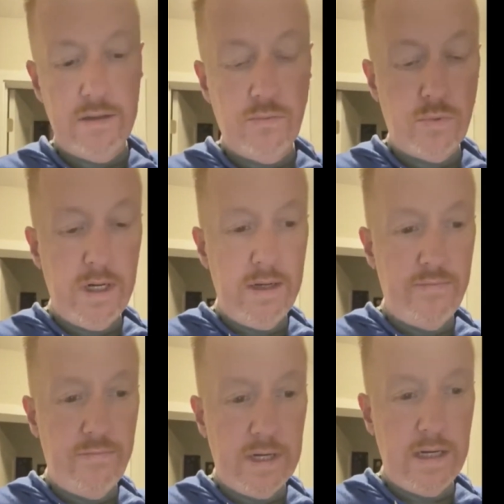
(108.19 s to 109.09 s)
What
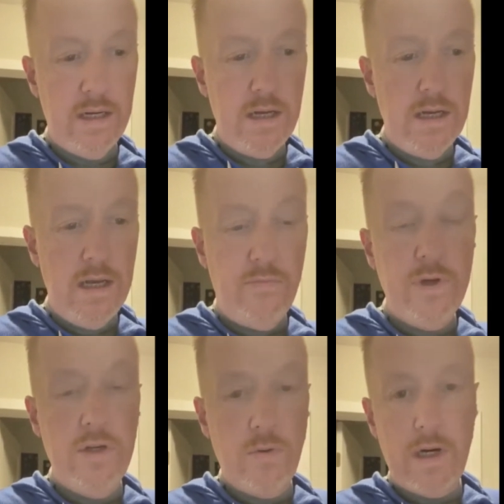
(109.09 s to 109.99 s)
if we
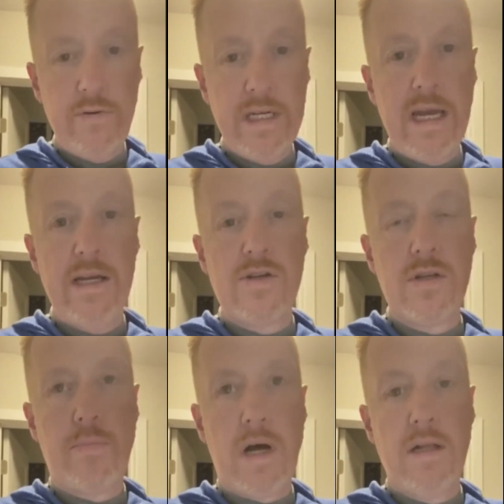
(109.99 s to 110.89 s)
do want to engage in
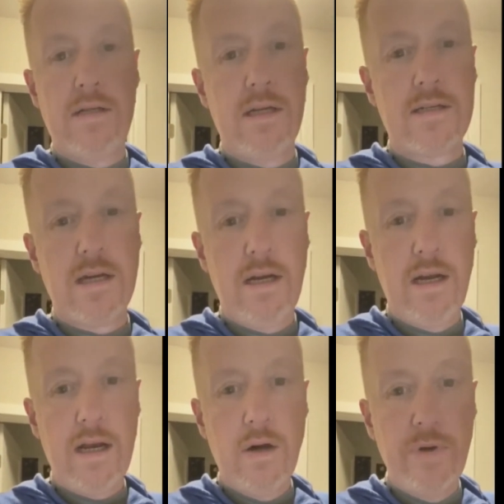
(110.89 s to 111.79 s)
the politics, and
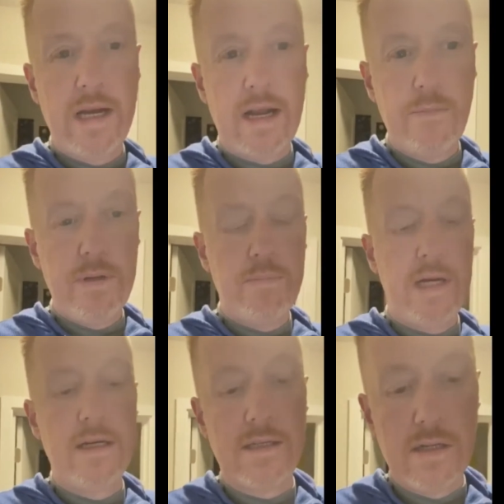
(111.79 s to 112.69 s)
I know we got to be
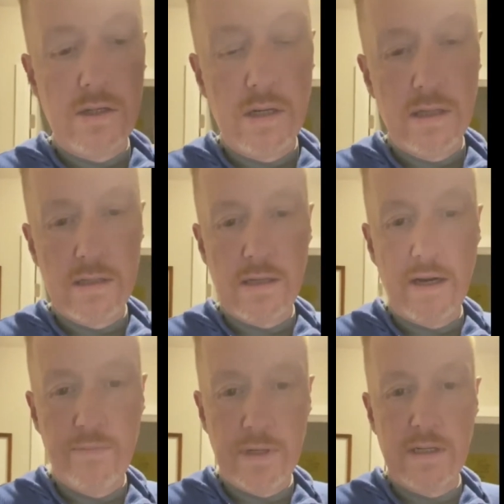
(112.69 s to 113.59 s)
paying attention to this
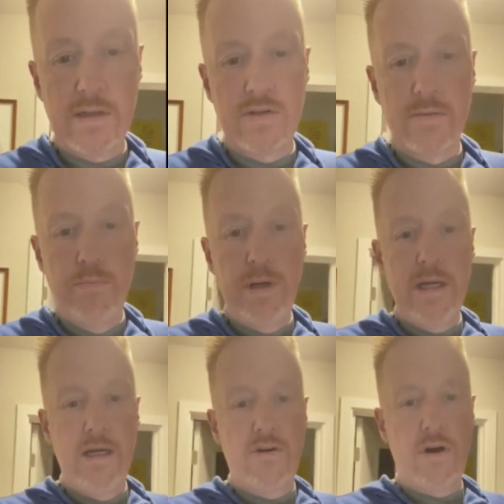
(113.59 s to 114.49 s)
stuff because there's some
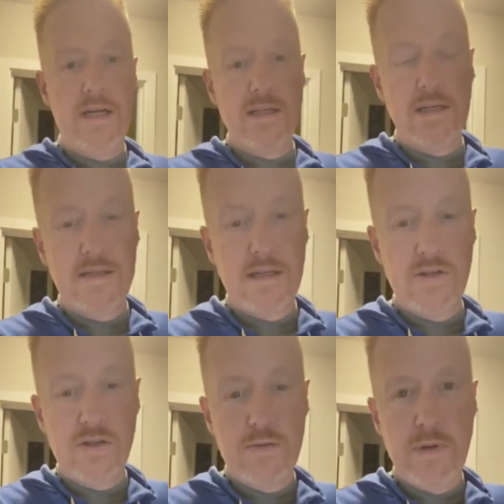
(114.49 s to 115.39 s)
big, crazy
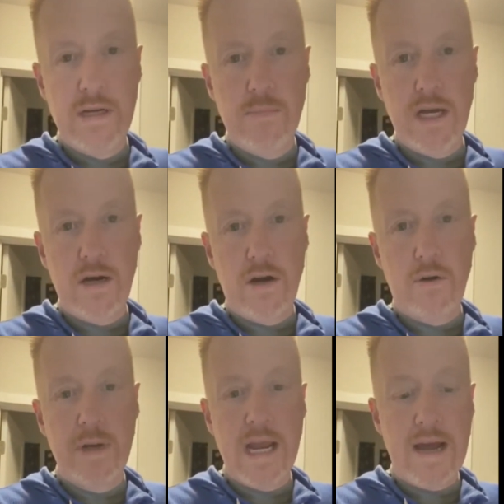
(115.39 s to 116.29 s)
decisions being made on our
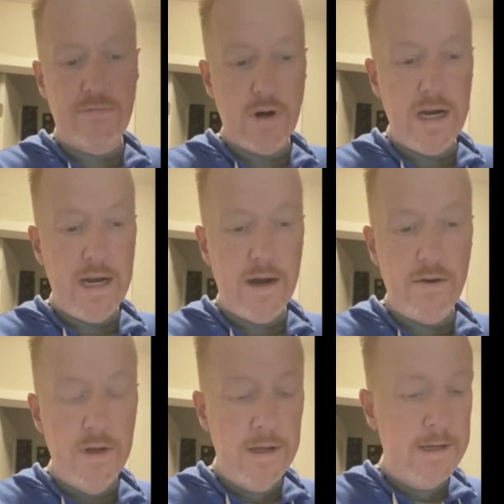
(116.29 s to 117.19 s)
behalf right now.
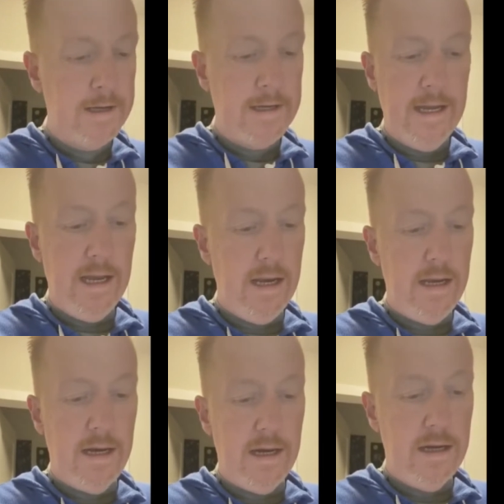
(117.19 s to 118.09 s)
And
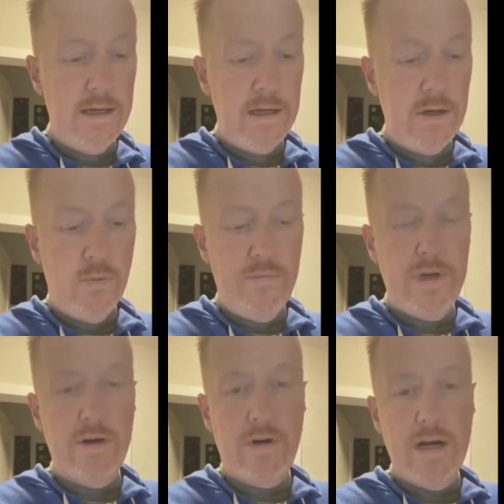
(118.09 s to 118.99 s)
what if we
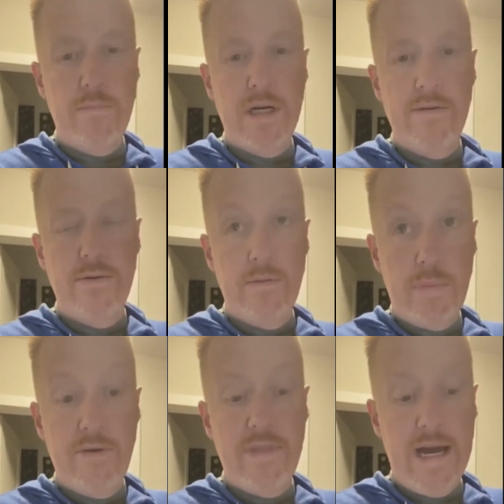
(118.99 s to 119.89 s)
can rise
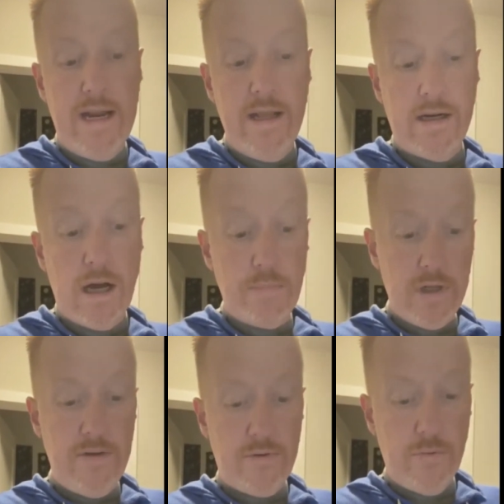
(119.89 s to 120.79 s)
above that in a couple of
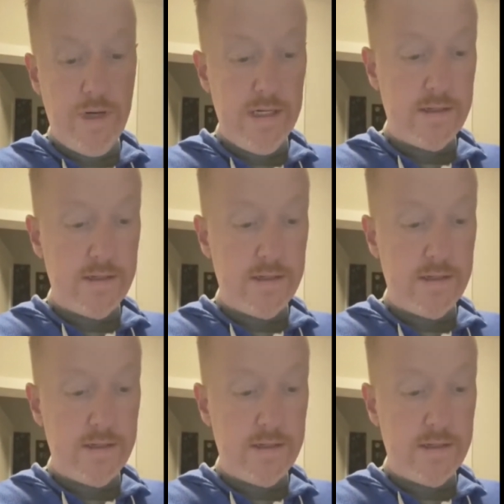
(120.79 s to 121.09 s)
different ways?